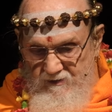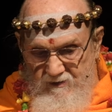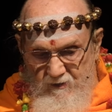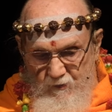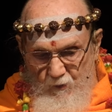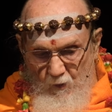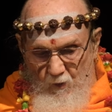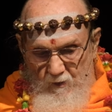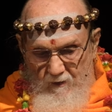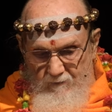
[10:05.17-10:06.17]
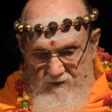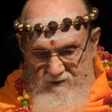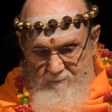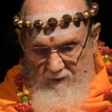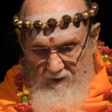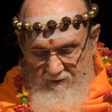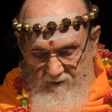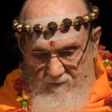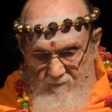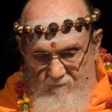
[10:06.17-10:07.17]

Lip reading: control of this body.